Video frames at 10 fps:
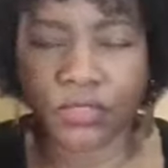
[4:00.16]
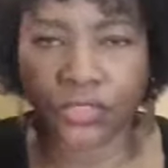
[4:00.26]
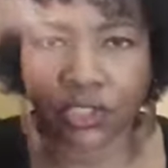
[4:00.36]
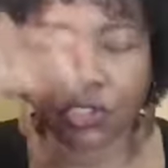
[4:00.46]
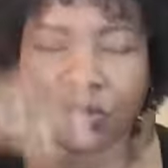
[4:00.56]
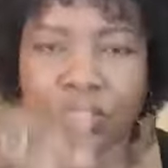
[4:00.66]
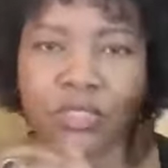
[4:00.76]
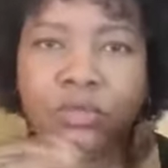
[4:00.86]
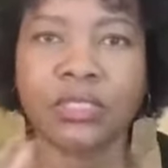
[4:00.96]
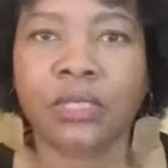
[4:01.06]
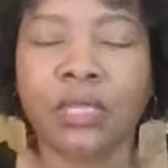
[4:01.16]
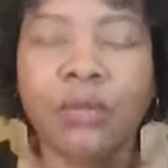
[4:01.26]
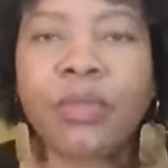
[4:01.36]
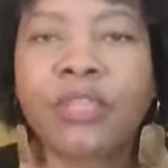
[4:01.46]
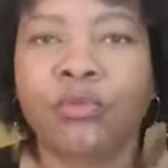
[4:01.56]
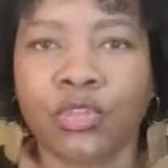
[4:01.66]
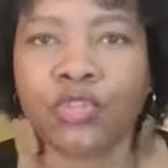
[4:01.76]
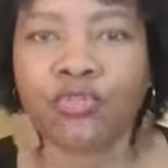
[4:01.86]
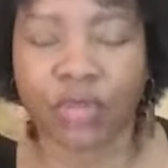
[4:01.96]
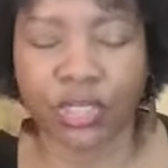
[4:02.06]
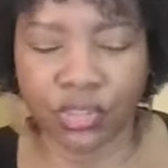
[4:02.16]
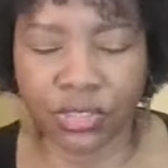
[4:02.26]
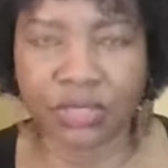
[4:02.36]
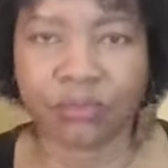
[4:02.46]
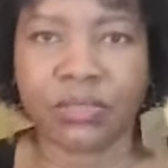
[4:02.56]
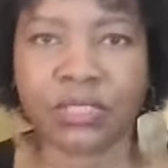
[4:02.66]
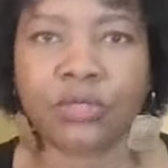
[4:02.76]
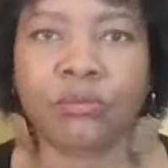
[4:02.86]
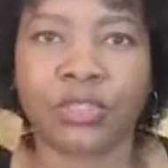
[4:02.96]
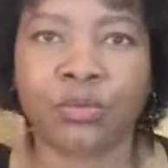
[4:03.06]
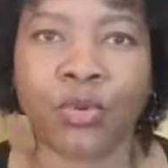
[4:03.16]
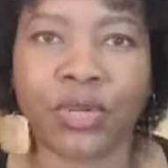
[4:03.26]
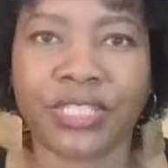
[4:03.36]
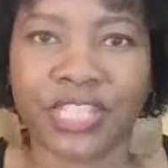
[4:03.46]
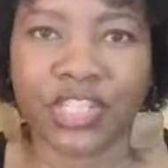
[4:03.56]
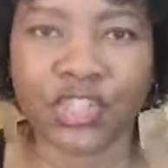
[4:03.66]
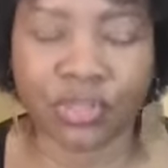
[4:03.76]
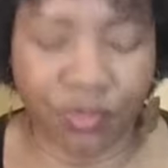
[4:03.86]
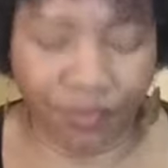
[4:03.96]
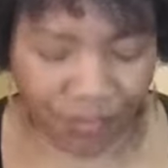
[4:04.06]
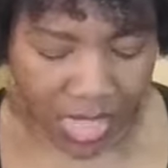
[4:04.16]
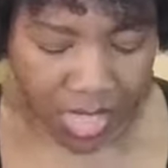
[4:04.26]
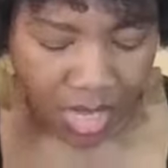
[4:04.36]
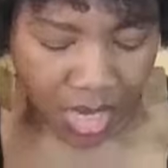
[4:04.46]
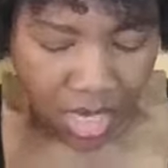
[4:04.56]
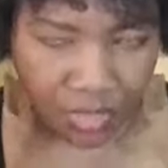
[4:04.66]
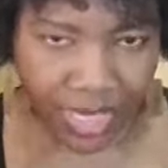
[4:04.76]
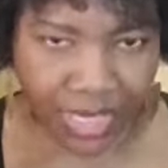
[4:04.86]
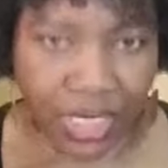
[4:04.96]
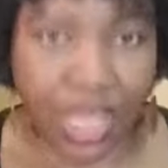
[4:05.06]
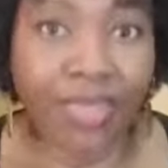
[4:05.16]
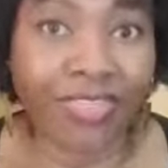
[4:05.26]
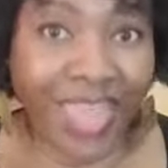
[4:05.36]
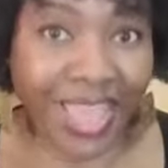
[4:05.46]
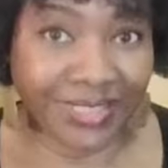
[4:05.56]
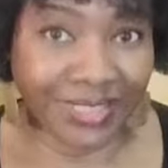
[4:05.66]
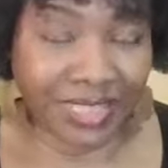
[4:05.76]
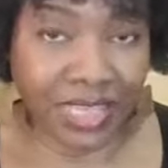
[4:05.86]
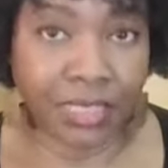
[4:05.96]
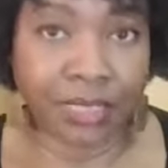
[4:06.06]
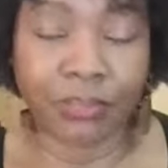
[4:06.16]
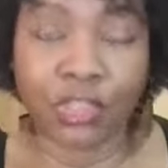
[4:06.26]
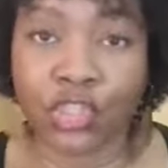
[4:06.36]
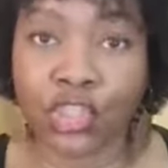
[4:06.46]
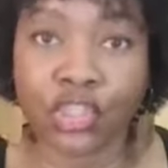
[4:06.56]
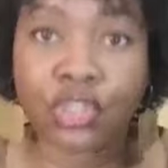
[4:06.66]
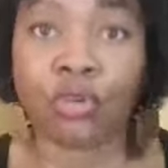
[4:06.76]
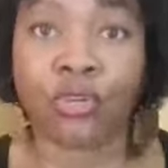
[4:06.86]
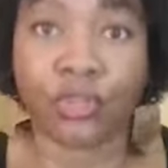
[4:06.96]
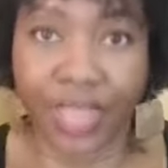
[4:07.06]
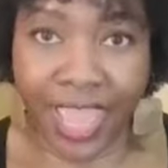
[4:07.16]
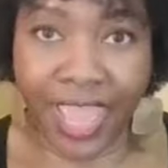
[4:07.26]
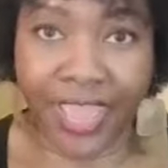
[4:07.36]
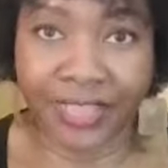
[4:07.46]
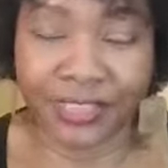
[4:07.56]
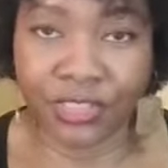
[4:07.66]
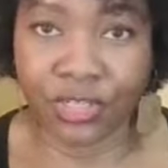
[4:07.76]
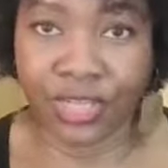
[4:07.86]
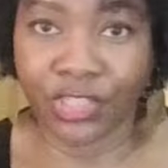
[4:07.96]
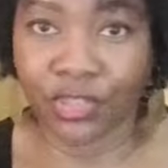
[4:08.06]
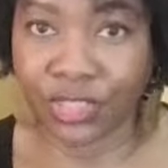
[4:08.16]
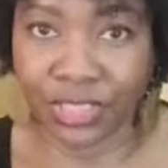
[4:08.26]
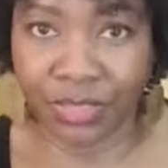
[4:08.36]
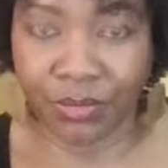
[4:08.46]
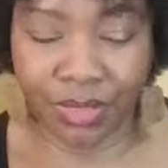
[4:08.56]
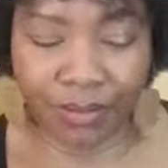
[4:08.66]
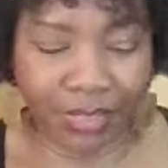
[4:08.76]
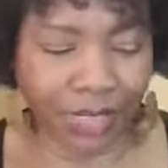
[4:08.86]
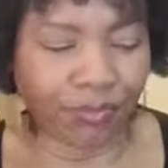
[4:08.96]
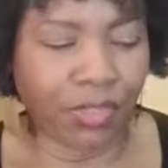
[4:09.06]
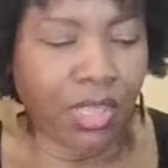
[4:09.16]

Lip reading: a look to it. So it's more structured, it's much more intentional. All right. That said, let me just show you the hats so that you can see what I mean.